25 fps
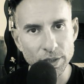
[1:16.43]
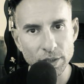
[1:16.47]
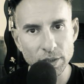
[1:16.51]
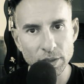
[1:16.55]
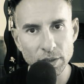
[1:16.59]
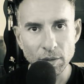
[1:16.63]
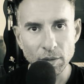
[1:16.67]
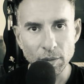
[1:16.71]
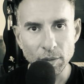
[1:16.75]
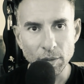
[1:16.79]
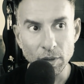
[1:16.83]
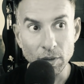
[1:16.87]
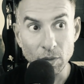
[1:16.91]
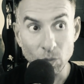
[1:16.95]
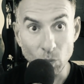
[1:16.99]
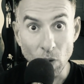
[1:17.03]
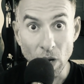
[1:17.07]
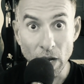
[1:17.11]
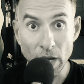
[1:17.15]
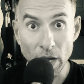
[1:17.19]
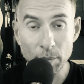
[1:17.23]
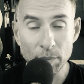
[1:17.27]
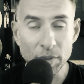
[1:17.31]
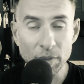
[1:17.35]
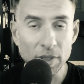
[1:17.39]

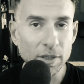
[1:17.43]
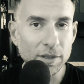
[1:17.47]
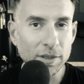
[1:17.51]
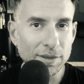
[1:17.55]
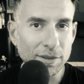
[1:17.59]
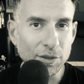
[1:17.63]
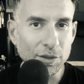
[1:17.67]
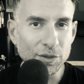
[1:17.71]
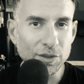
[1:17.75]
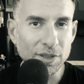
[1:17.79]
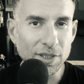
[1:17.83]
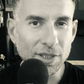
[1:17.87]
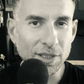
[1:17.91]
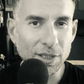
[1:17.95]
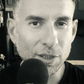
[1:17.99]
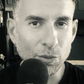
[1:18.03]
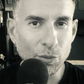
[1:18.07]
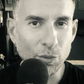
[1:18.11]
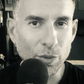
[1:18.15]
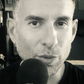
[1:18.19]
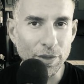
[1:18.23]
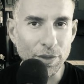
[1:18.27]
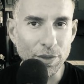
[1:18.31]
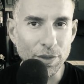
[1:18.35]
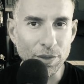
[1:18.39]
Why? Because you're dealing
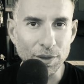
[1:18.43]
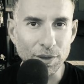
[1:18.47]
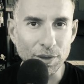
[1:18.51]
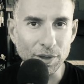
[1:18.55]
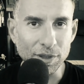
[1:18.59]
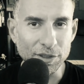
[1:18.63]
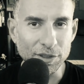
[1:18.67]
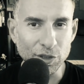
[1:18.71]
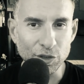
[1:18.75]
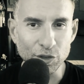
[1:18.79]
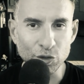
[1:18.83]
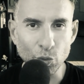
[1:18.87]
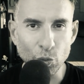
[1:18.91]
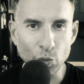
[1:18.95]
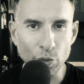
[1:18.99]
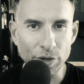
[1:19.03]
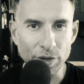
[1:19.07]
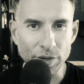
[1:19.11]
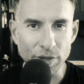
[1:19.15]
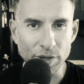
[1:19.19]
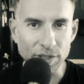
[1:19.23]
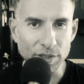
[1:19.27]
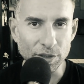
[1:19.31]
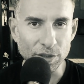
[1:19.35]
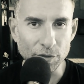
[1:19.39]
with a
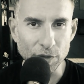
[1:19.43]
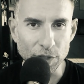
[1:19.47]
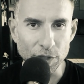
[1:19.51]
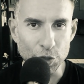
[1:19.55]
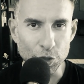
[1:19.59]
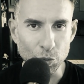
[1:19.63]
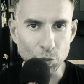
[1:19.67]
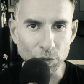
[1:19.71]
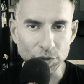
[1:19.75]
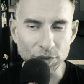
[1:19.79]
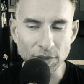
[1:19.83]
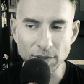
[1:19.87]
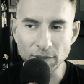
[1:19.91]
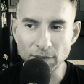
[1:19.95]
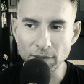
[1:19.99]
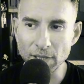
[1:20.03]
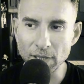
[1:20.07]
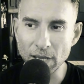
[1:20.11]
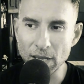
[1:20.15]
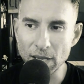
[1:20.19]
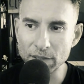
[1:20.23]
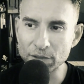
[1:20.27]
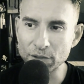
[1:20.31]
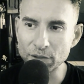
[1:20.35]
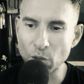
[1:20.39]
disordered individual. This is
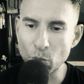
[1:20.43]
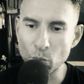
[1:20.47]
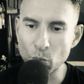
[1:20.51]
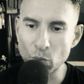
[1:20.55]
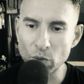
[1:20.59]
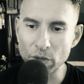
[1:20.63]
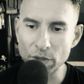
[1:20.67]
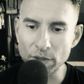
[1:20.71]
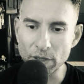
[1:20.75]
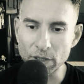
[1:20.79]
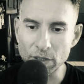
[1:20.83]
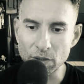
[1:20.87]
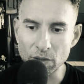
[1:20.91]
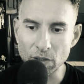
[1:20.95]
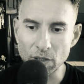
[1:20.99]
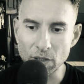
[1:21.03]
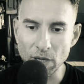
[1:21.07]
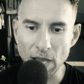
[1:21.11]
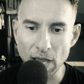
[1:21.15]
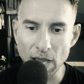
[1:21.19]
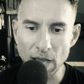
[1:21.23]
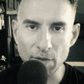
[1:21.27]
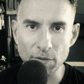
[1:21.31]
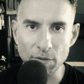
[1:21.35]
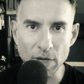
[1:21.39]
not someone that you can
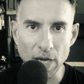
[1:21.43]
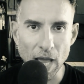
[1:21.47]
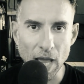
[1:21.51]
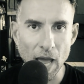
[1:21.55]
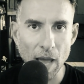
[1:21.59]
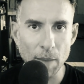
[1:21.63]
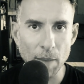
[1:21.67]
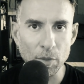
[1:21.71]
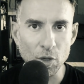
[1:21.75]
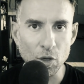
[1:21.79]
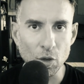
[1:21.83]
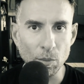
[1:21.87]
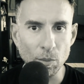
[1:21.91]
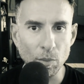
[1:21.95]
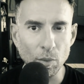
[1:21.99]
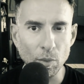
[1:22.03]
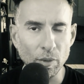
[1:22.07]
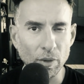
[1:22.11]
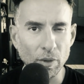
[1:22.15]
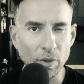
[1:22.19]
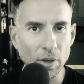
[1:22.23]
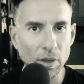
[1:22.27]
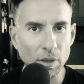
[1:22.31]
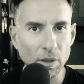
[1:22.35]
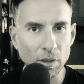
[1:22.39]
have an
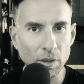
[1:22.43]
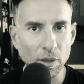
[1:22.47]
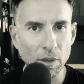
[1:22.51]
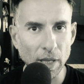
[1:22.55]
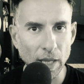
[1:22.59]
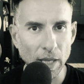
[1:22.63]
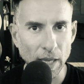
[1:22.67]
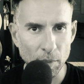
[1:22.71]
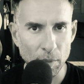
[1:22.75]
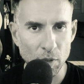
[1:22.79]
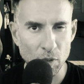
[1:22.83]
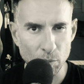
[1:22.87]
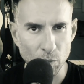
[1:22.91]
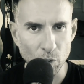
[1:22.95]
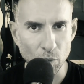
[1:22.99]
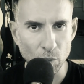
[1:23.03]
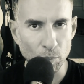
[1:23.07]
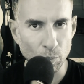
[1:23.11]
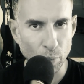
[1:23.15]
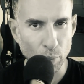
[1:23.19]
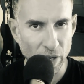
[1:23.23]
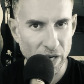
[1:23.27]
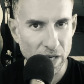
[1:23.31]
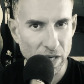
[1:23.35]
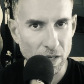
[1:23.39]
amicable
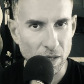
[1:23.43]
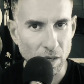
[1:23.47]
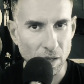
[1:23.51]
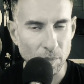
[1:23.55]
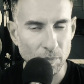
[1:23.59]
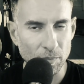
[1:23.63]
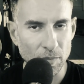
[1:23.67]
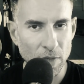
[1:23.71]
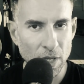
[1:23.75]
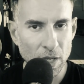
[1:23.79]
breakup.